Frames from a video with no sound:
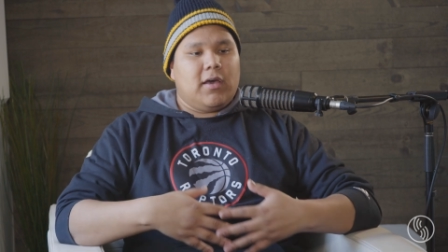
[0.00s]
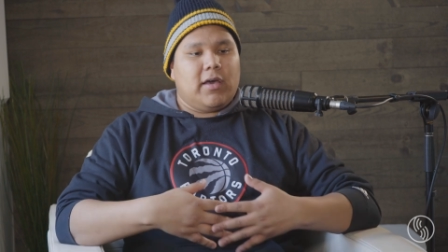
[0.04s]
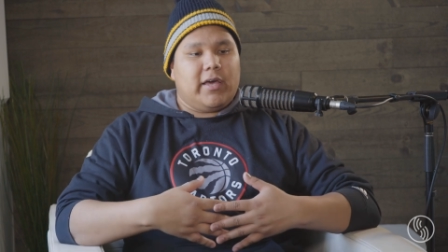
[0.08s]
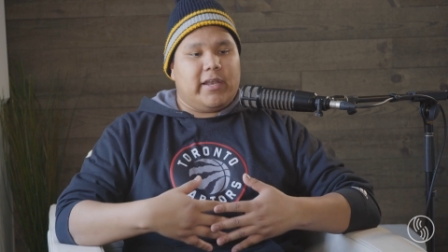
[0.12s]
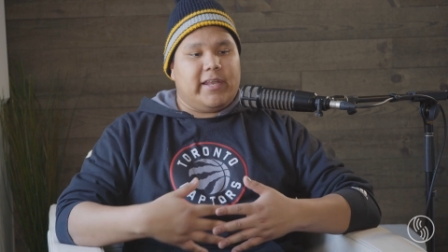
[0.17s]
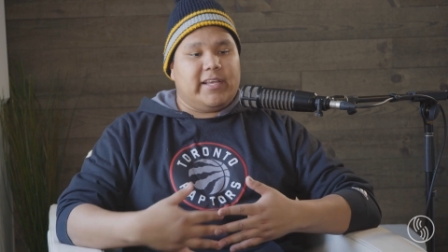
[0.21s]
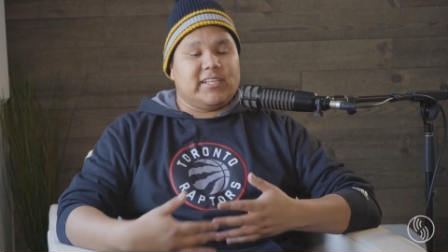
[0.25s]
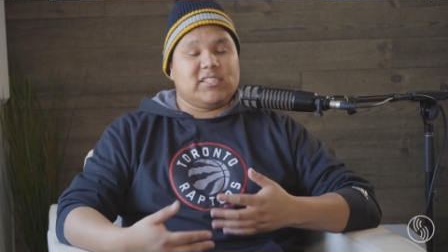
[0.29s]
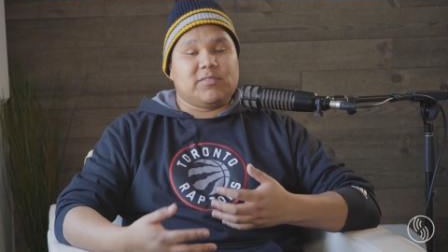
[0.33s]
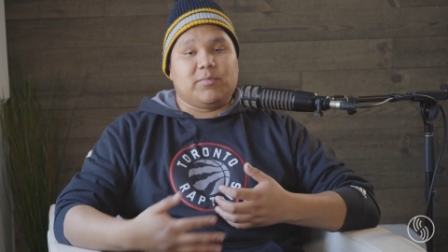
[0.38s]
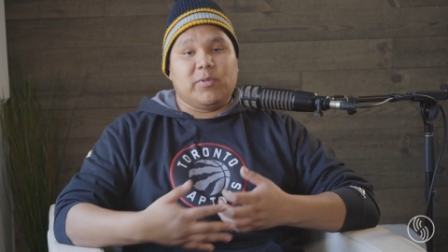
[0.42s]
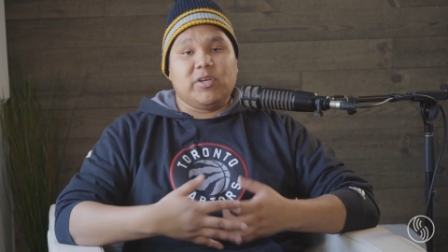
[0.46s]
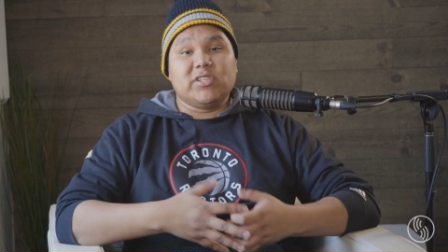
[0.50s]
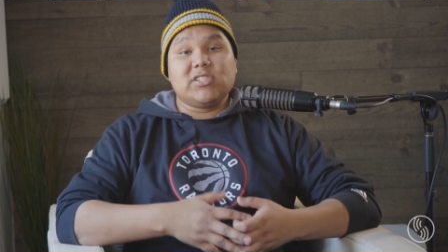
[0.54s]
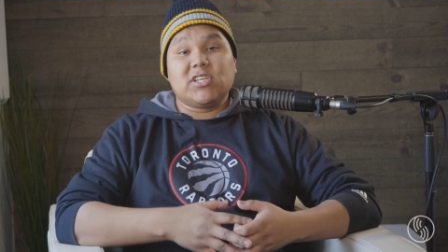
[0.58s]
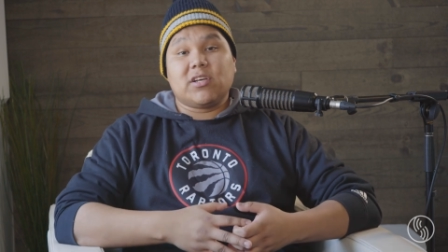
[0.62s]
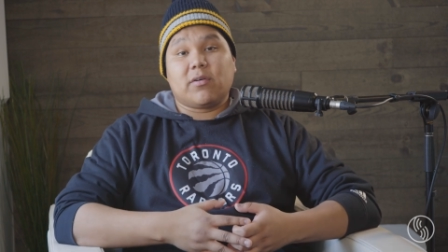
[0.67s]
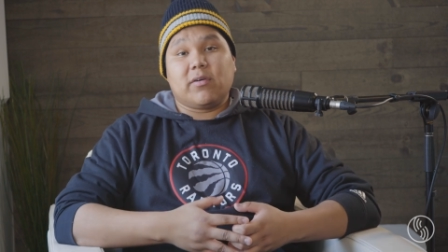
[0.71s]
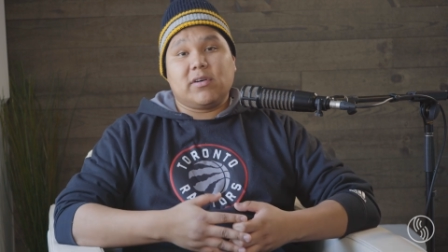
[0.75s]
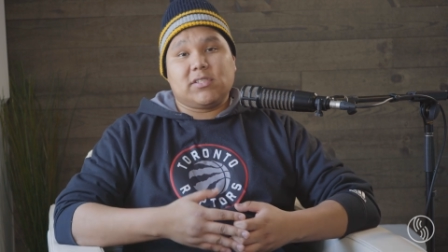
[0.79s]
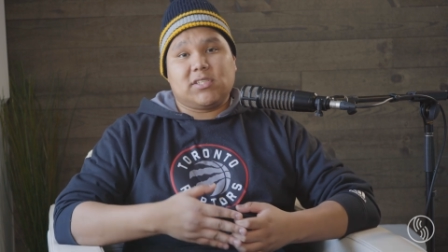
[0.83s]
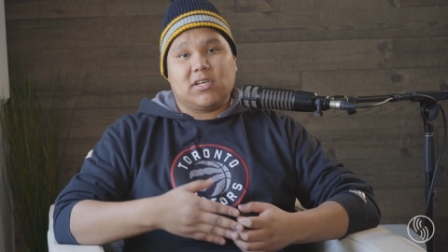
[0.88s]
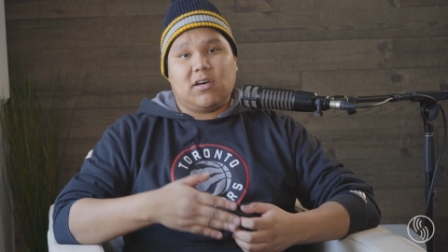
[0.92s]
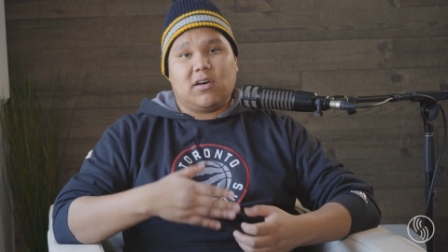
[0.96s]
and his
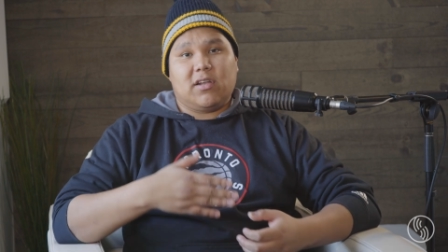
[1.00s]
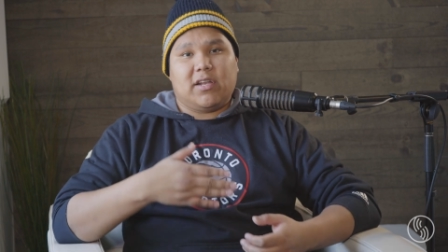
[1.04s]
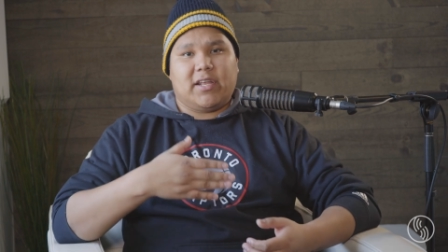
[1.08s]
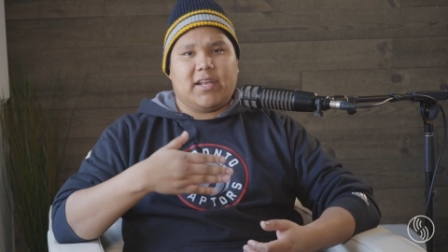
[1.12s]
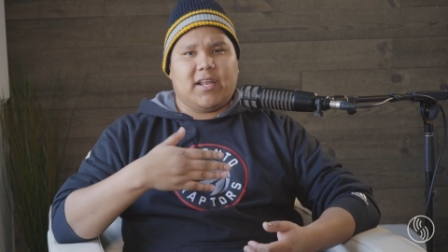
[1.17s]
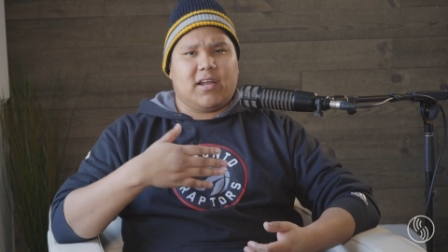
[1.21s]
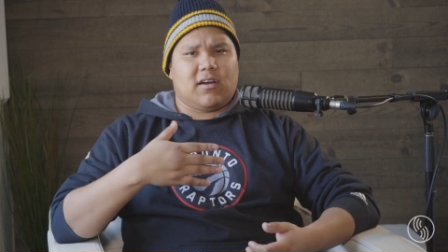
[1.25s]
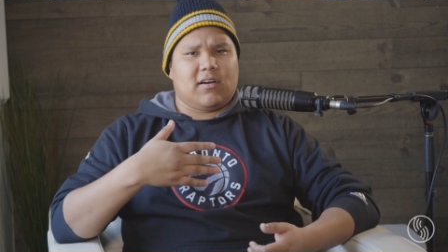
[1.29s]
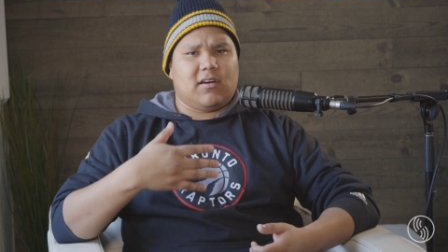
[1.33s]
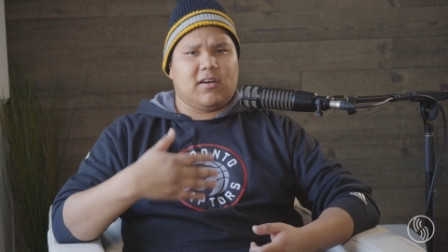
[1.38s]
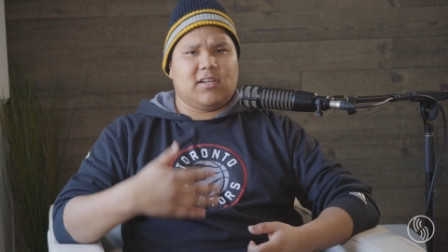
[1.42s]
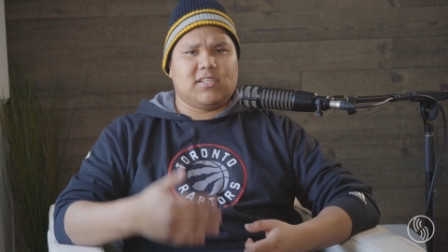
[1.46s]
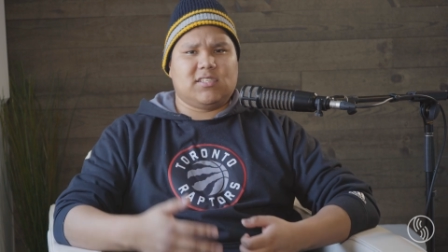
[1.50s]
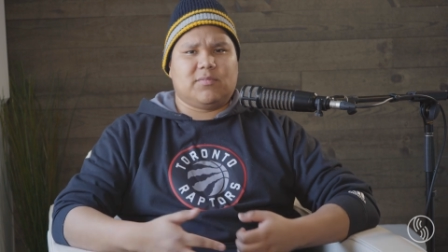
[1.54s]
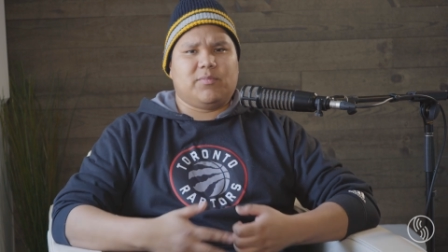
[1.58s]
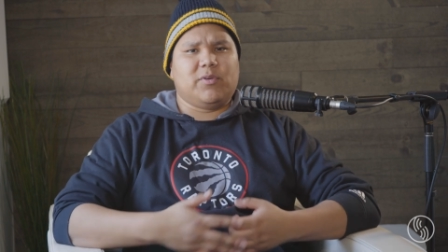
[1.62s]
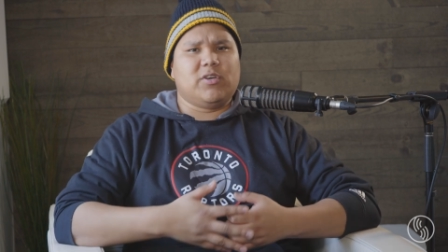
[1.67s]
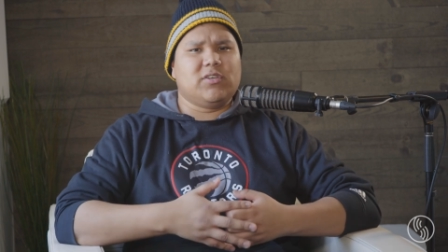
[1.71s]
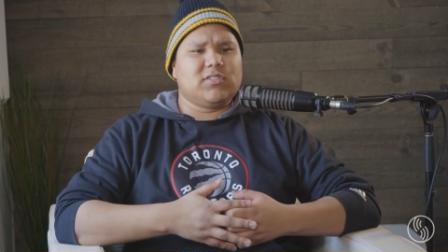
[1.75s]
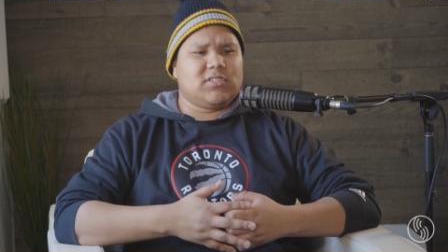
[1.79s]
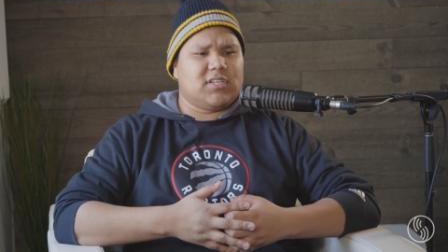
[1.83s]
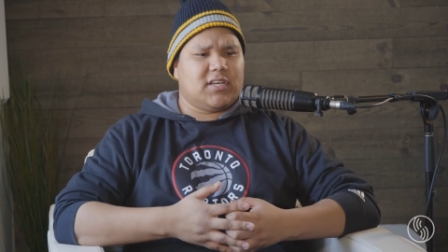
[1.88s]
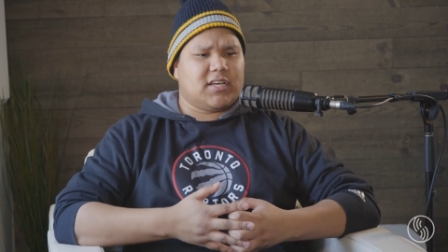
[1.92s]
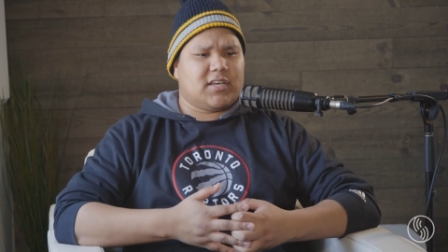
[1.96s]
music was on, and I heard his
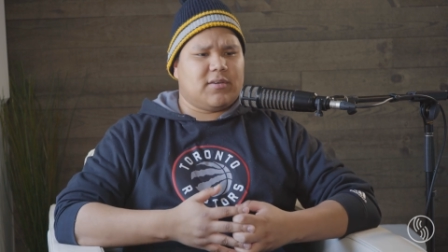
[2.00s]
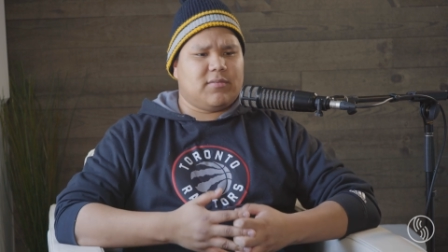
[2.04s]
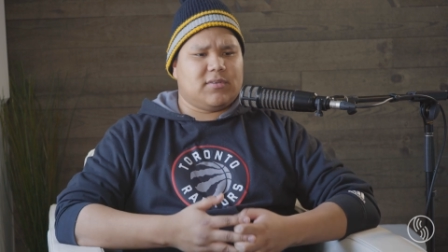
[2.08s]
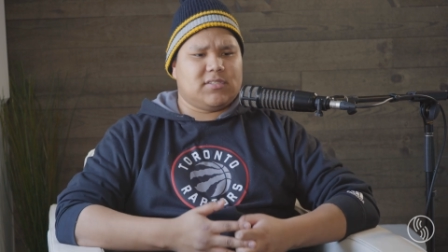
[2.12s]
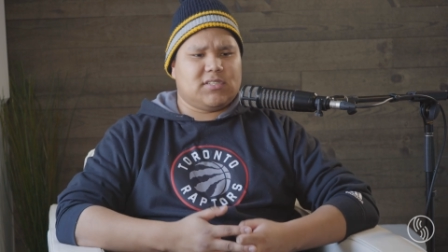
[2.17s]
music.